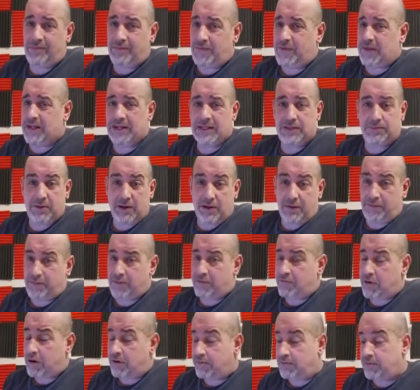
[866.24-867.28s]
Things been off
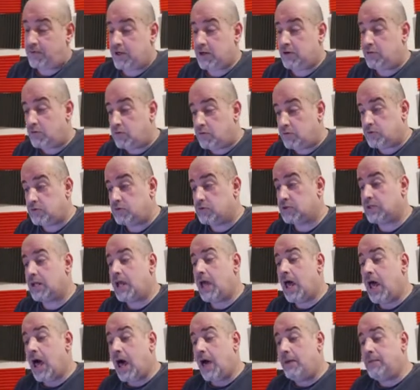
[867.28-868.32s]
the road for you and all sorts.
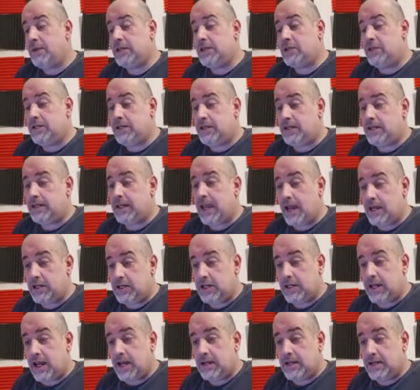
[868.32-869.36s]
I mean,
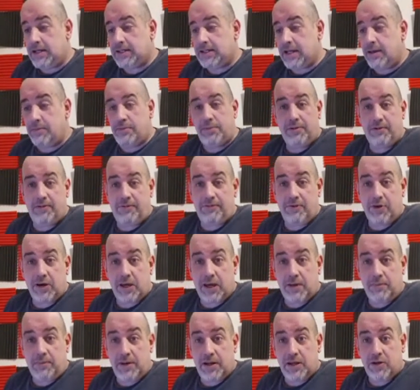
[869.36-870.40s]
can you get an example for a
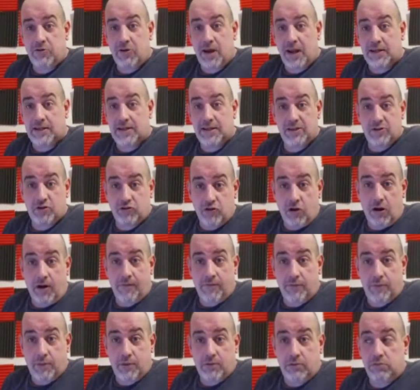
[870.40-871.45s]
couple of grand that's
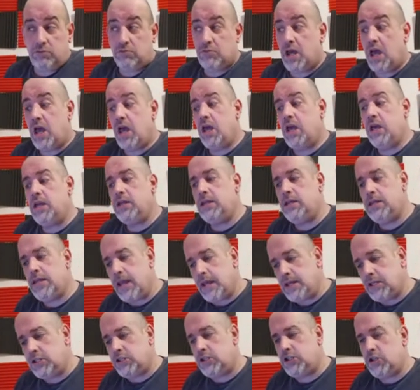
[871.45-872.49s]
drivable?
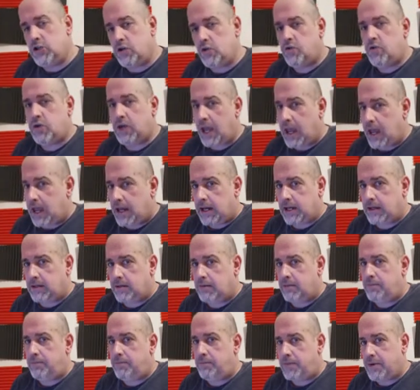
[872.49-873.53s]
Yes, you can,
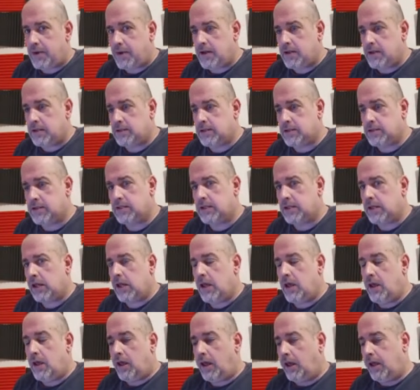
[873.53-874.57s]
but
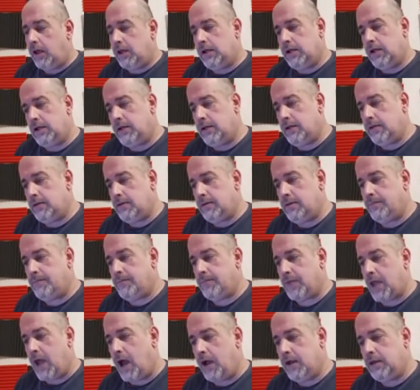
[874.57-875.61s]

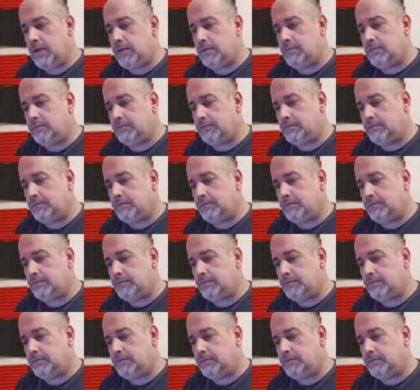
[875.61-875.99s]
I